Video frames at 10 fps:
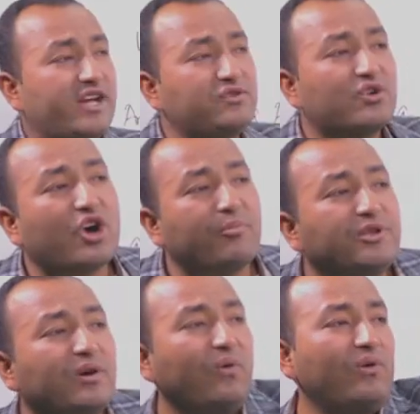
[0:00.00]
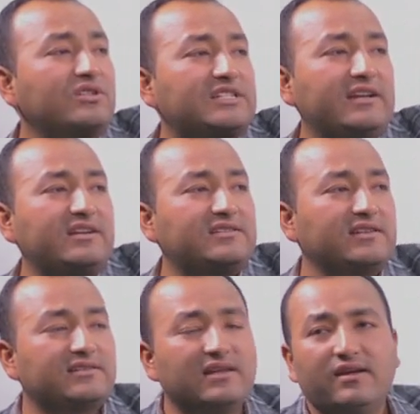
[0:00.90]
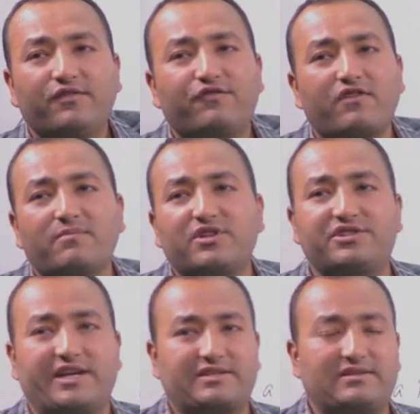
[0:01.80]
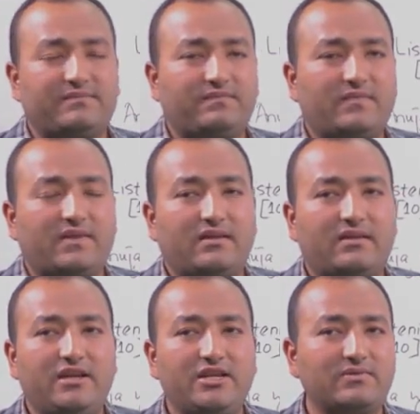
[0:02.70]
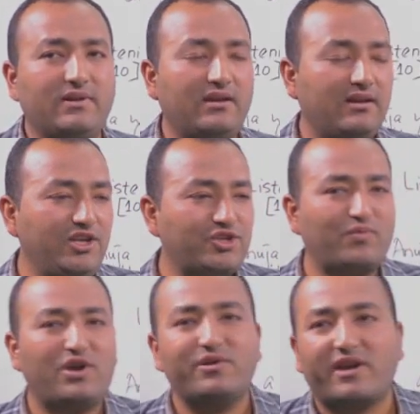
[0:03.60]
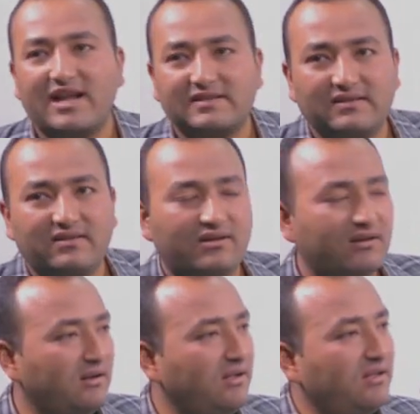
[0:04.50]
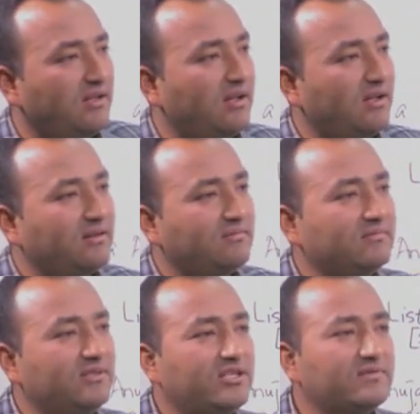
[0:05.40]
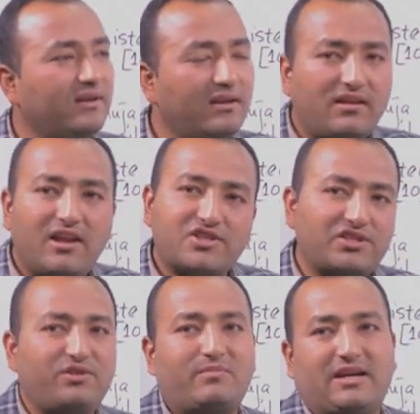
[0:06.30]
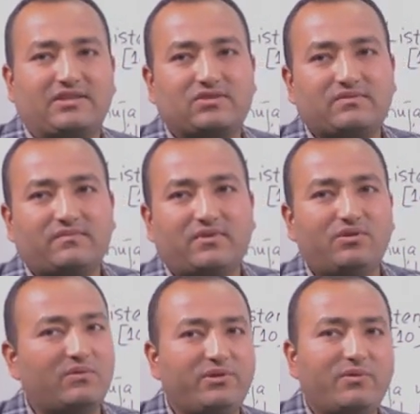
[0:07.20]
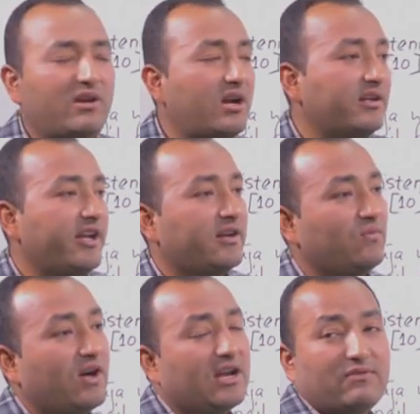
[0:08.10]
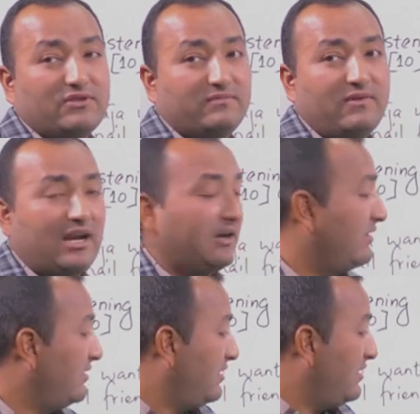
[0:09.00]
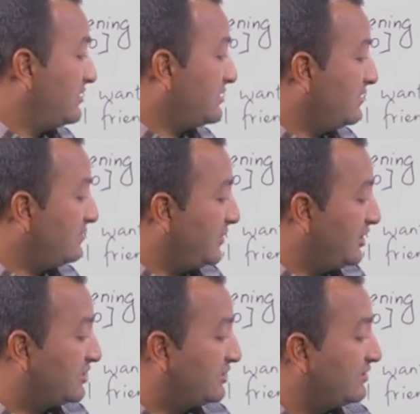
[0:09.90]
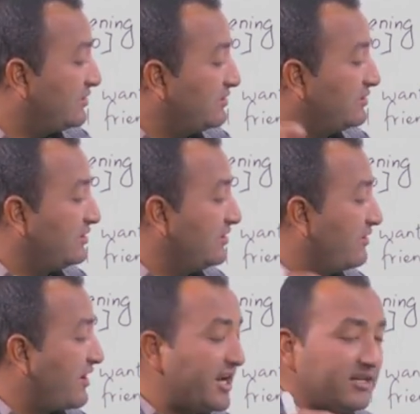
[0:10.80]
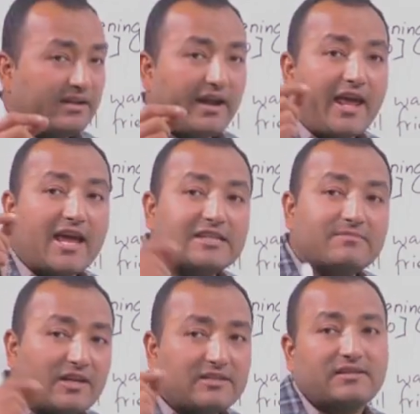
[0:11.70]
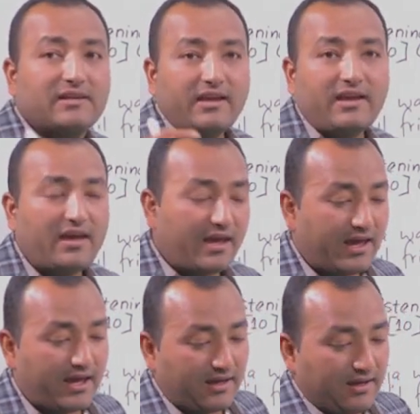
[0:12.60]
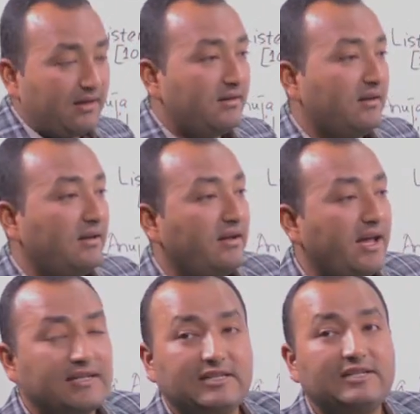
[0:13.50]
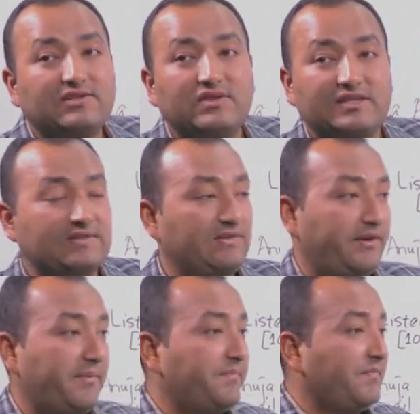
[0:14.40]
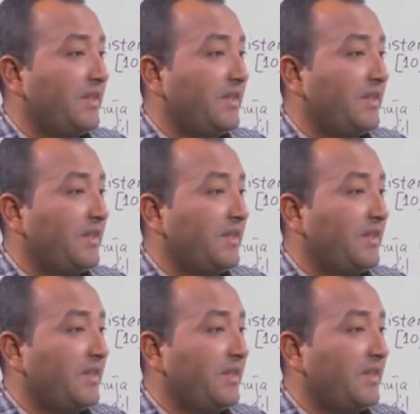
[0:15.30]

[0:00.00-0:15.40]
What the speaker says: try to copy the whole sentences from the text. It will spoil your answer, or it will lessen your marks. You will not get 1 out of 1. So please write as much as it is necessary.